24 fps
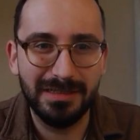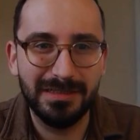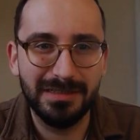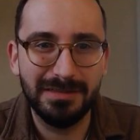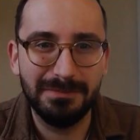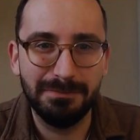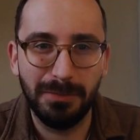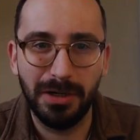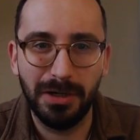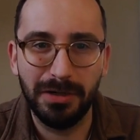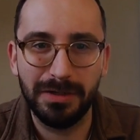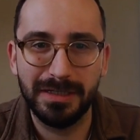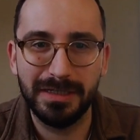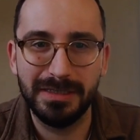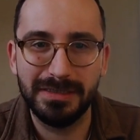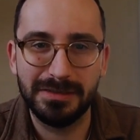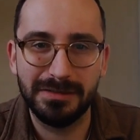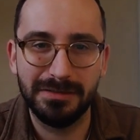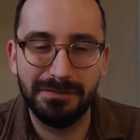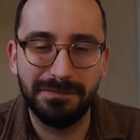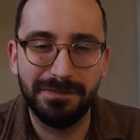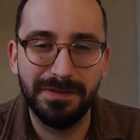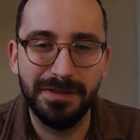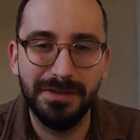markets
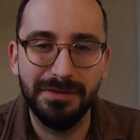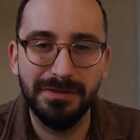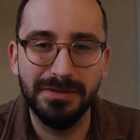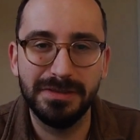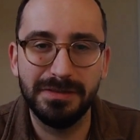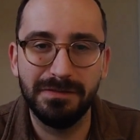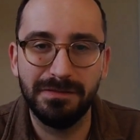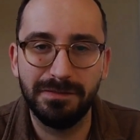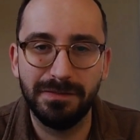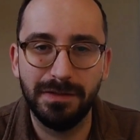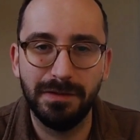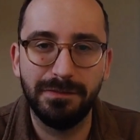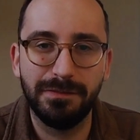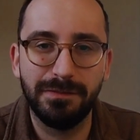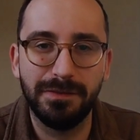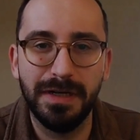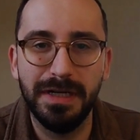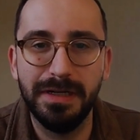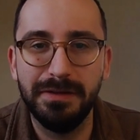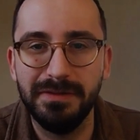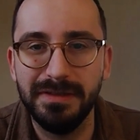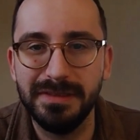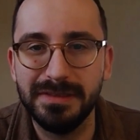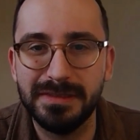or fields of
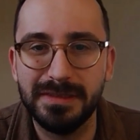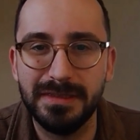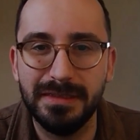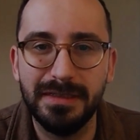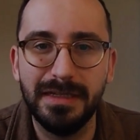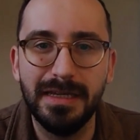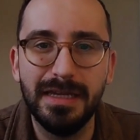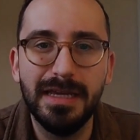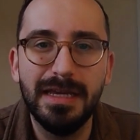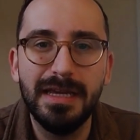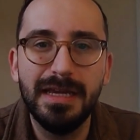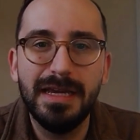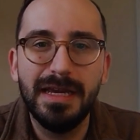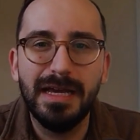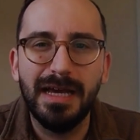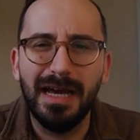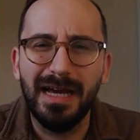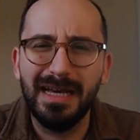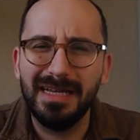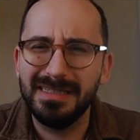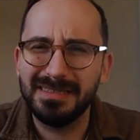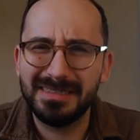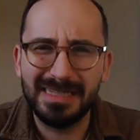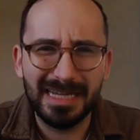fragrance. And
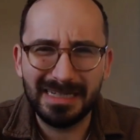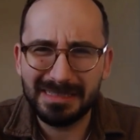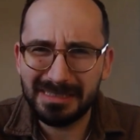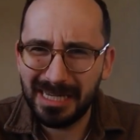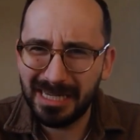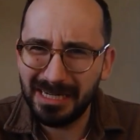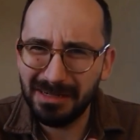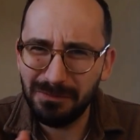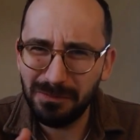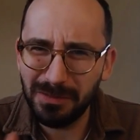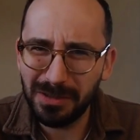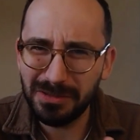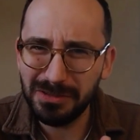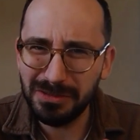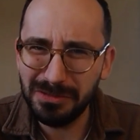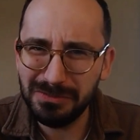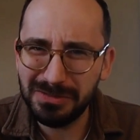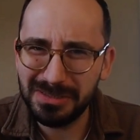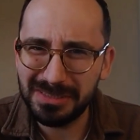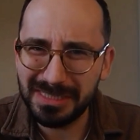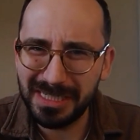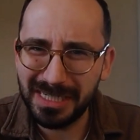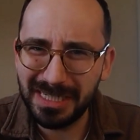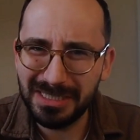is that kind of where you
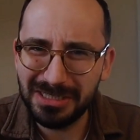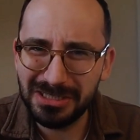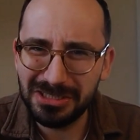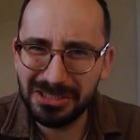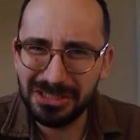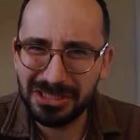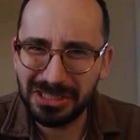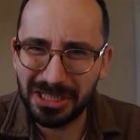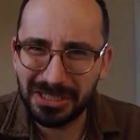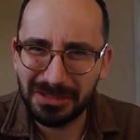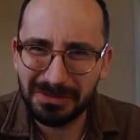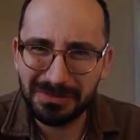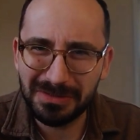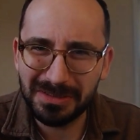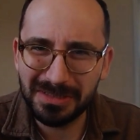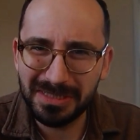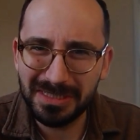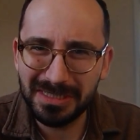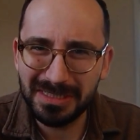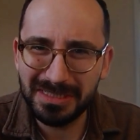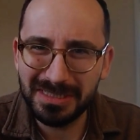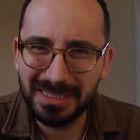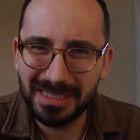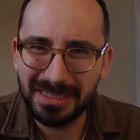stand
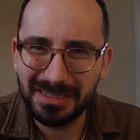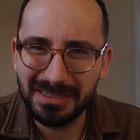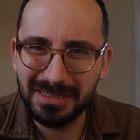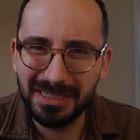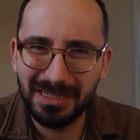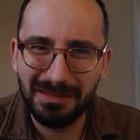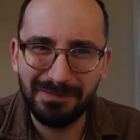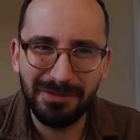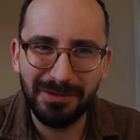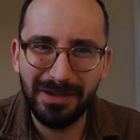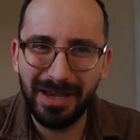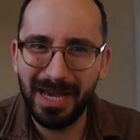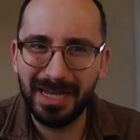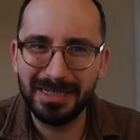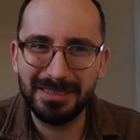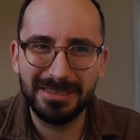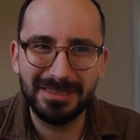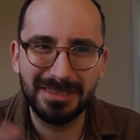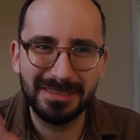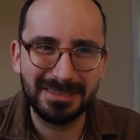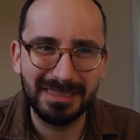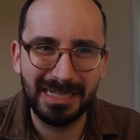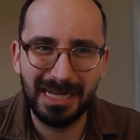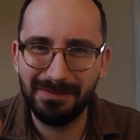generally, Nicola? If you had to
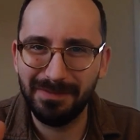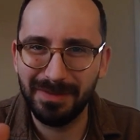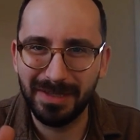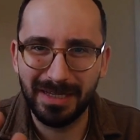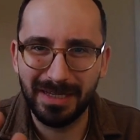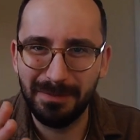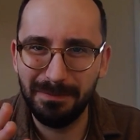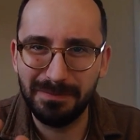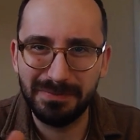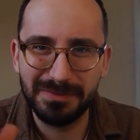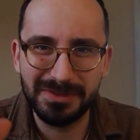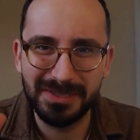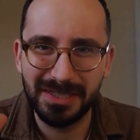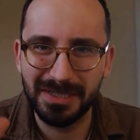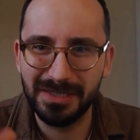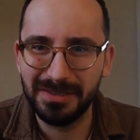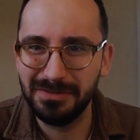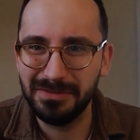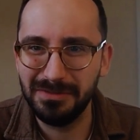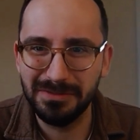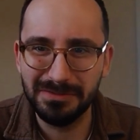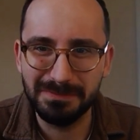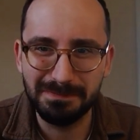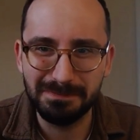just have like a
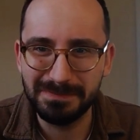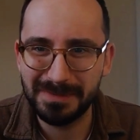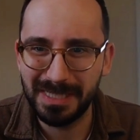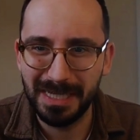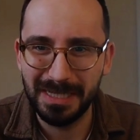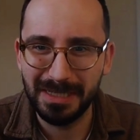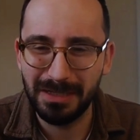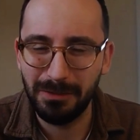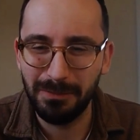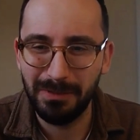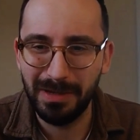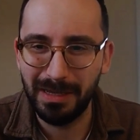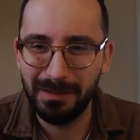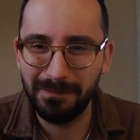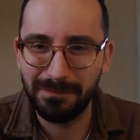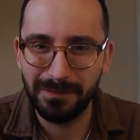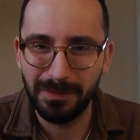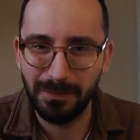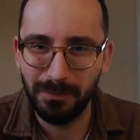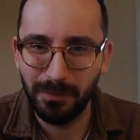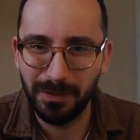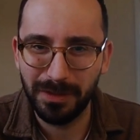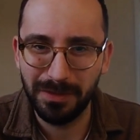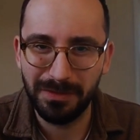single takeaway
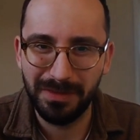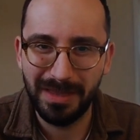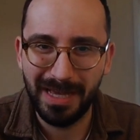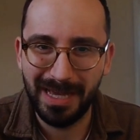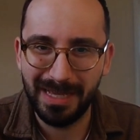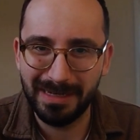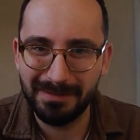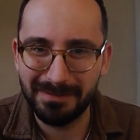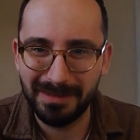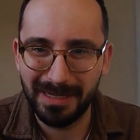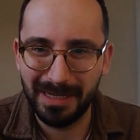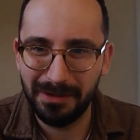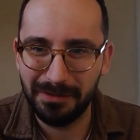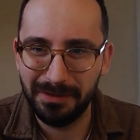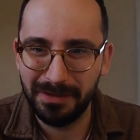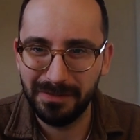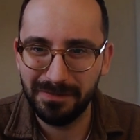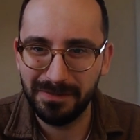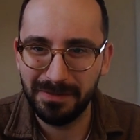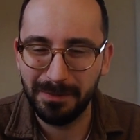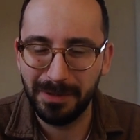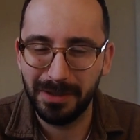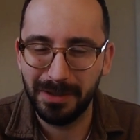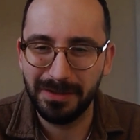from where that area
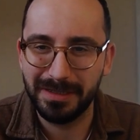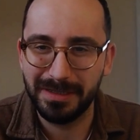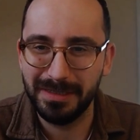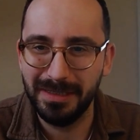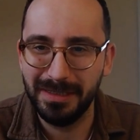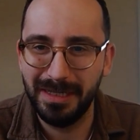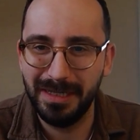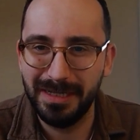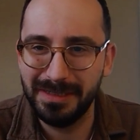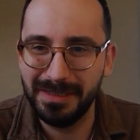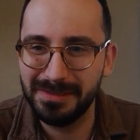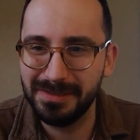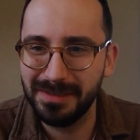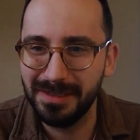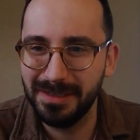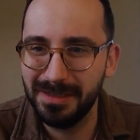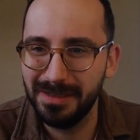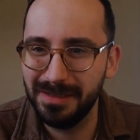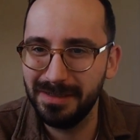of the market lies?